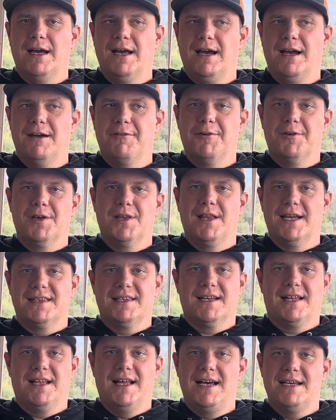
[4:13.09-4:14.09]
I really
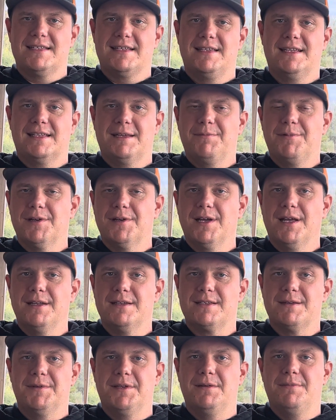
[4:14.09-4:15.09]
like the class. I think they put on
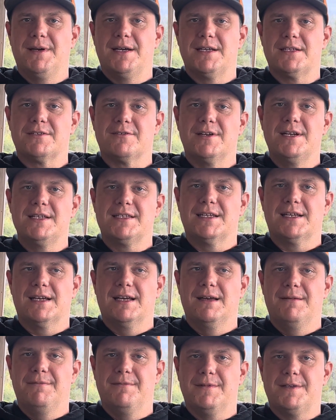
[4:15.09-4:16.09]
some of the best
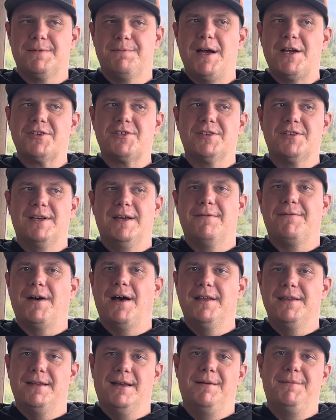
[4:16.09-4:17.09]
racing, and especially at
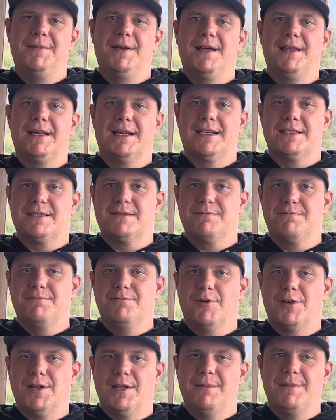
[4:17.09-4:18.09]
Fonda. I think it's
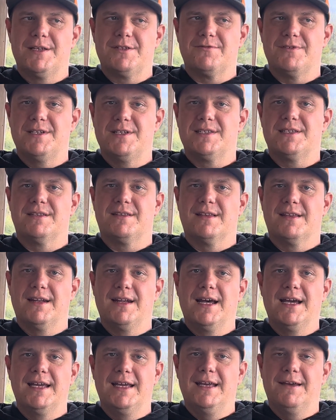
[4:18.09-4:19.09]
one of the best races of the
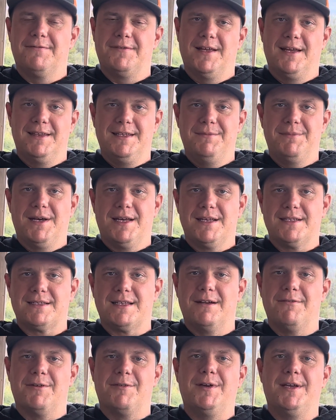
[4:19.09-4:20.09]
night, if not the best,
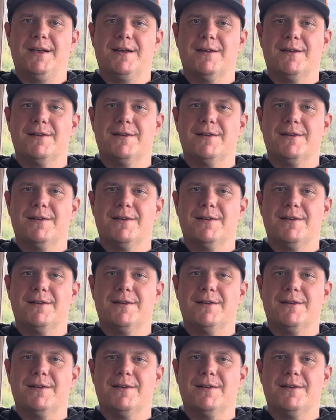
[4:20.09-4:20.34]
every week.